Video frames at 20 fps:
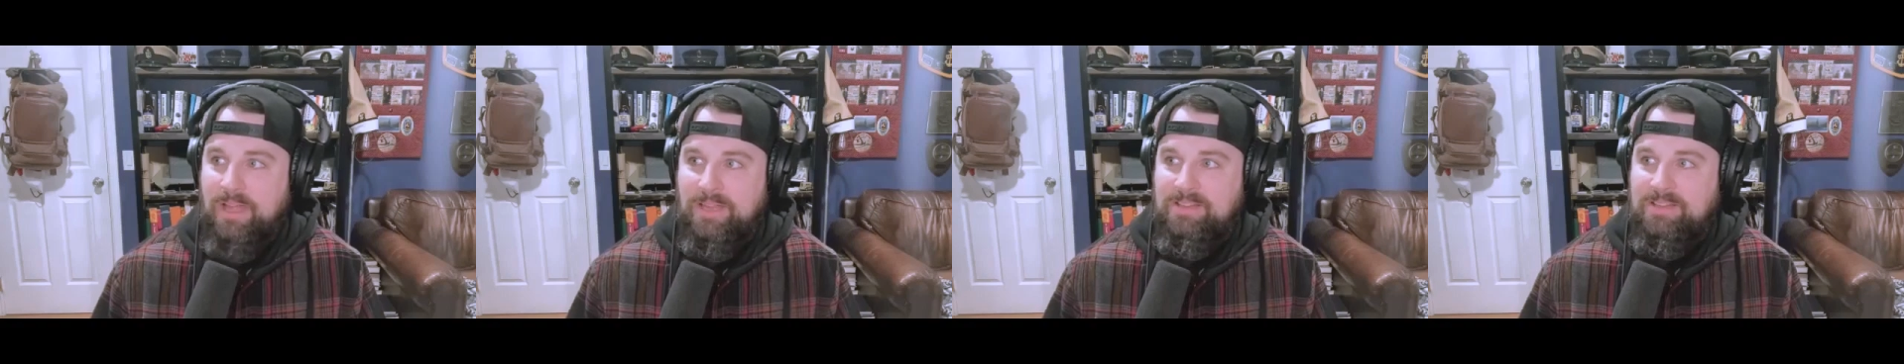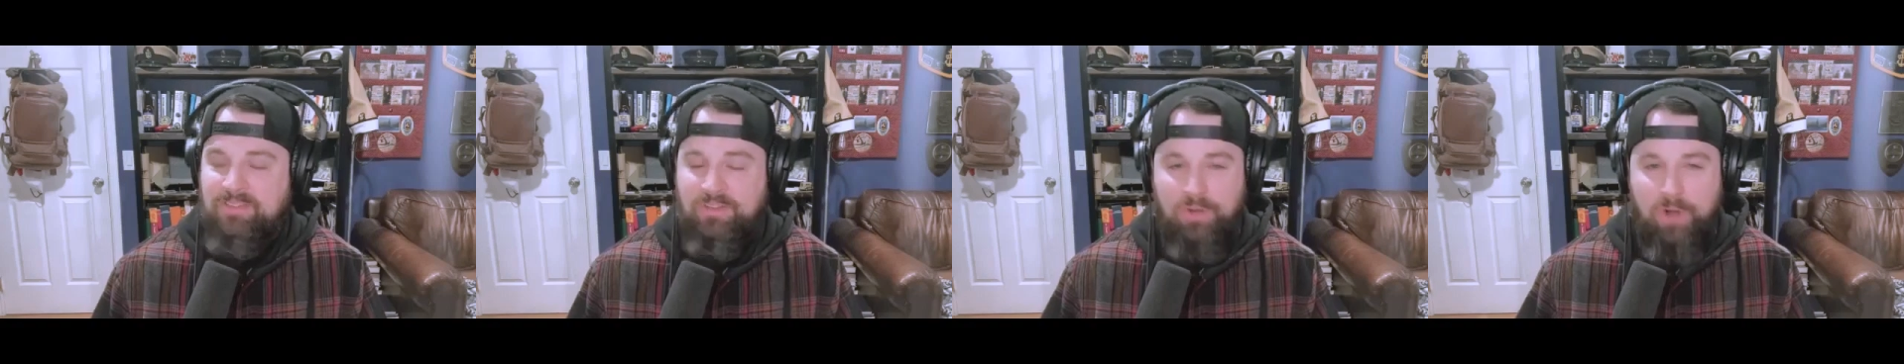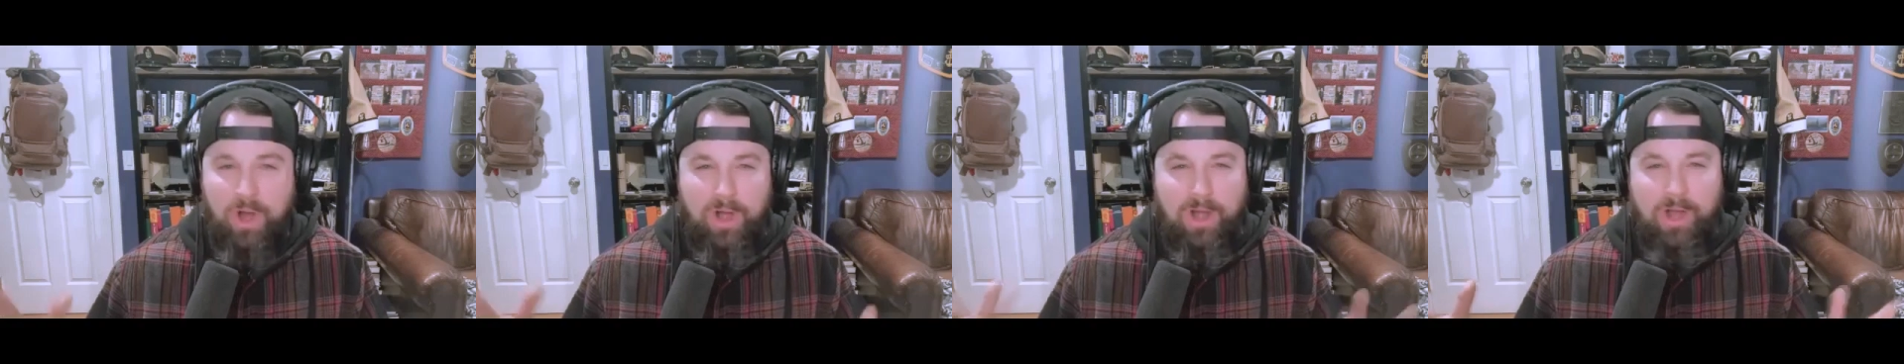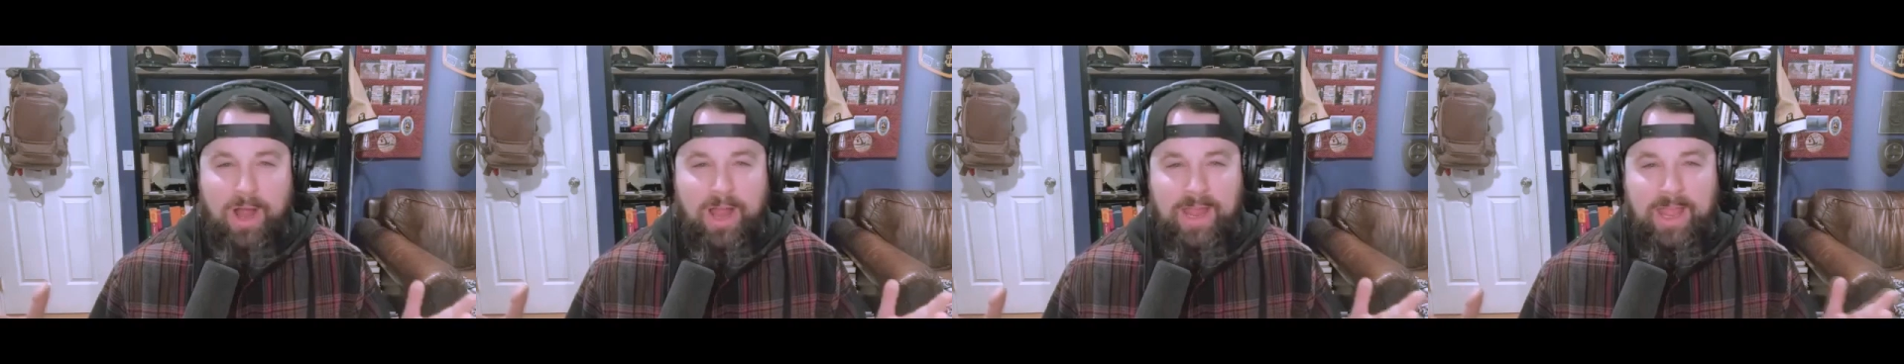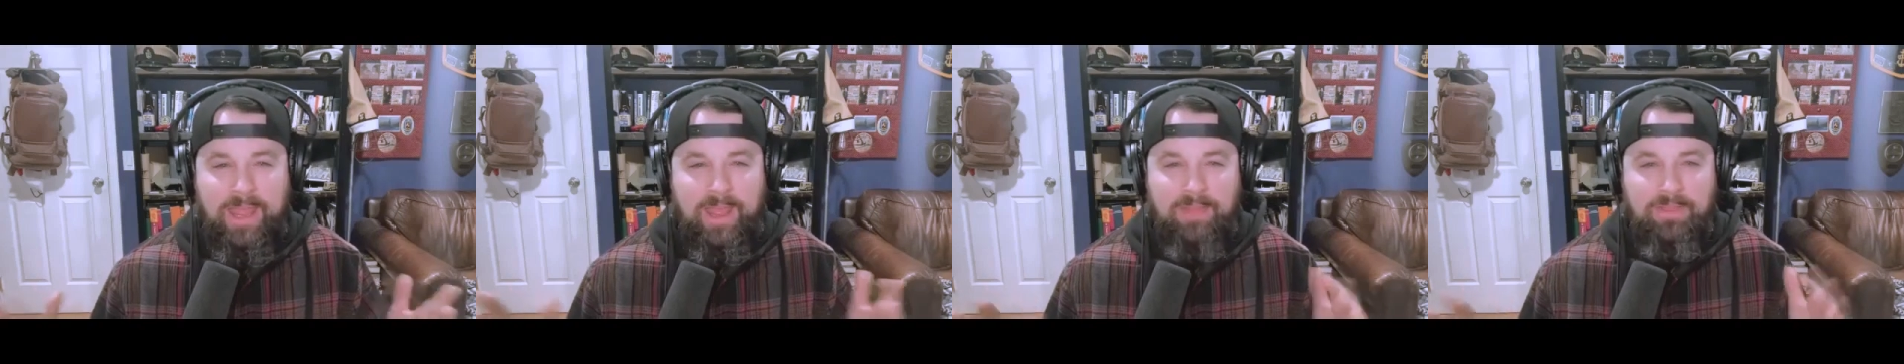
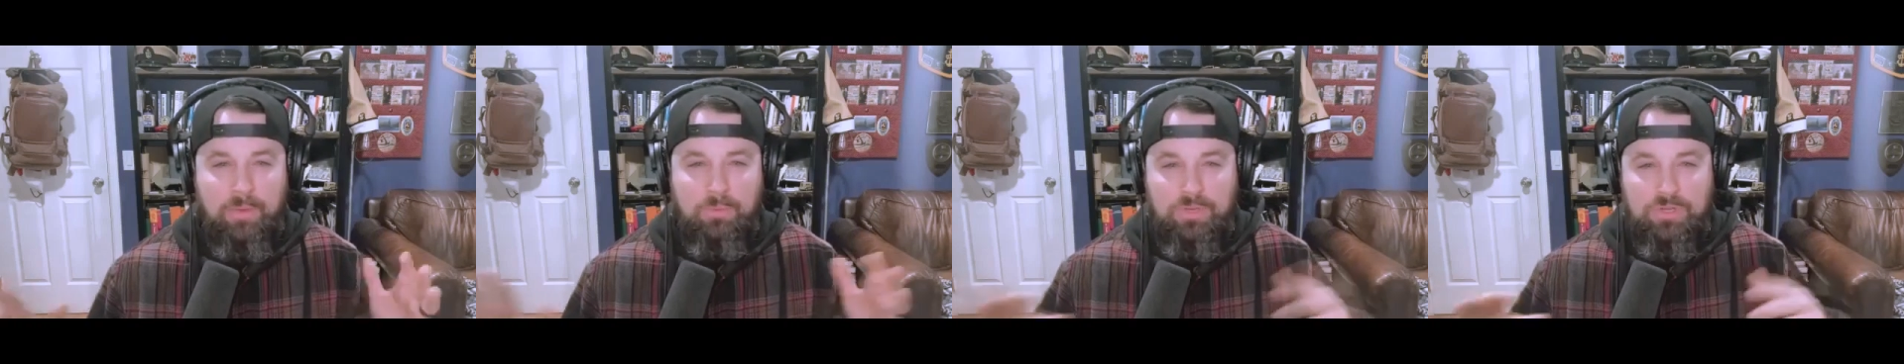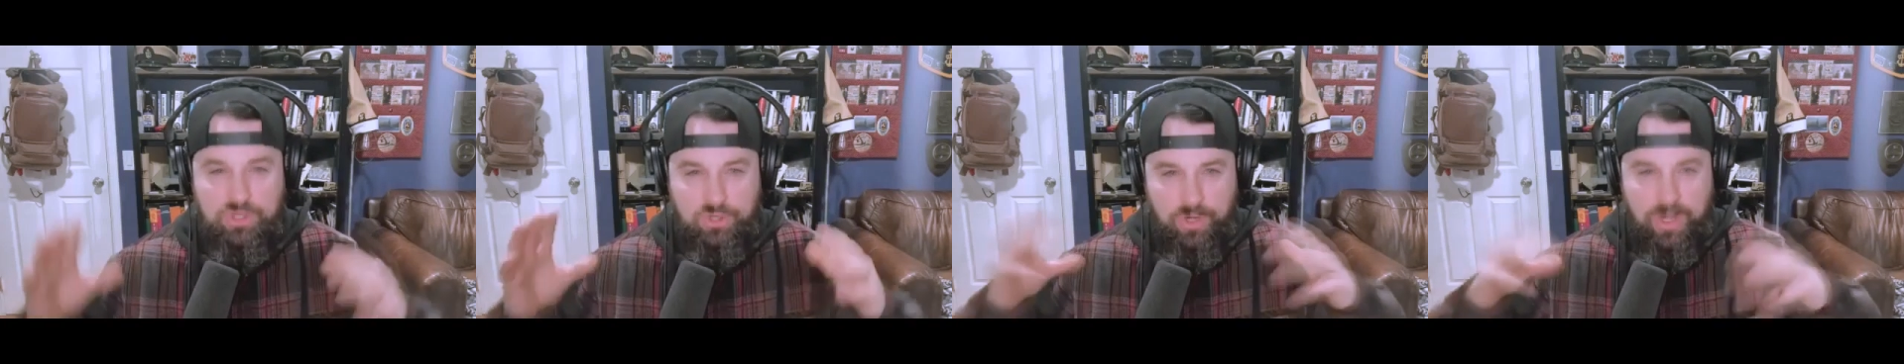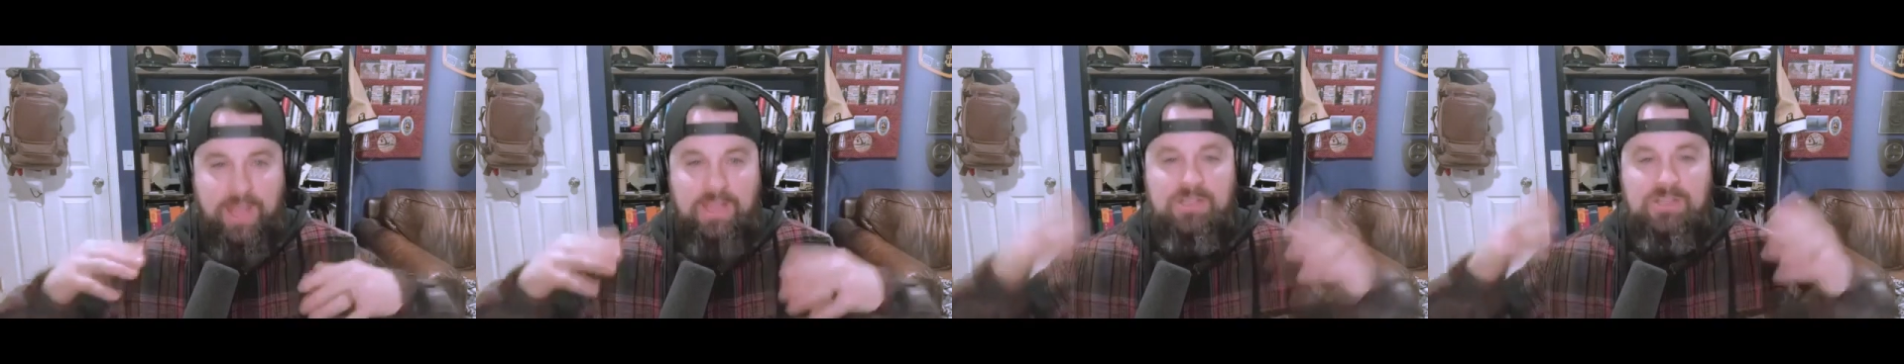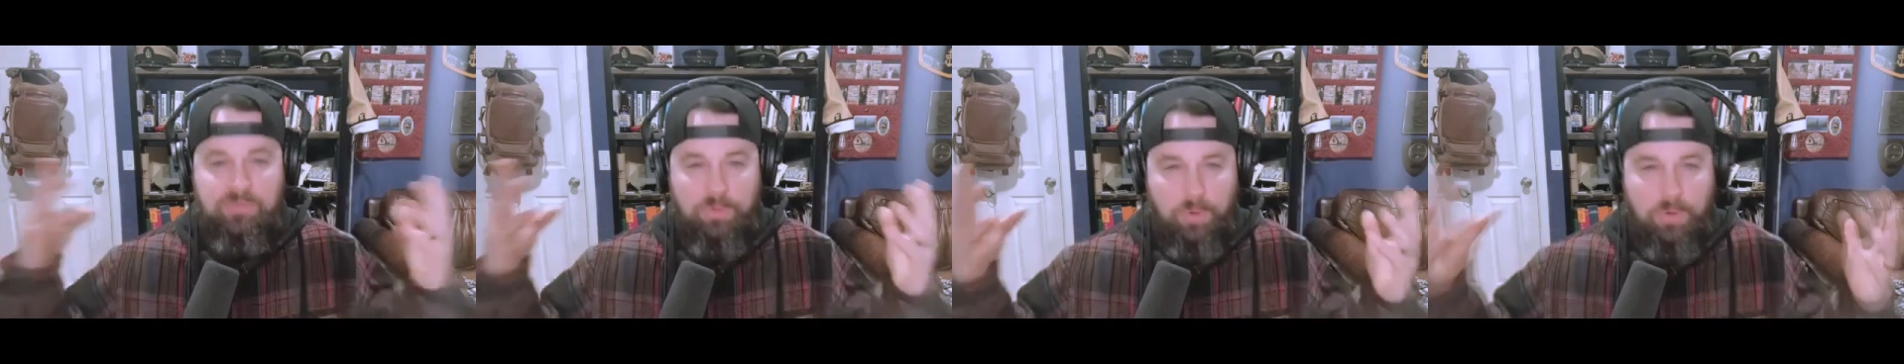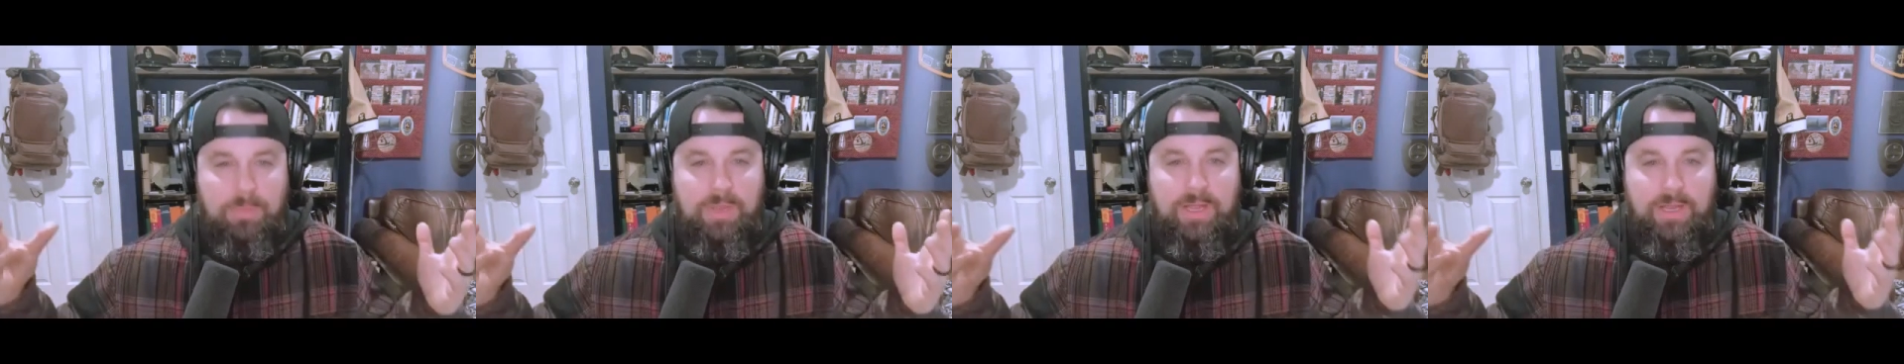scenario that would transform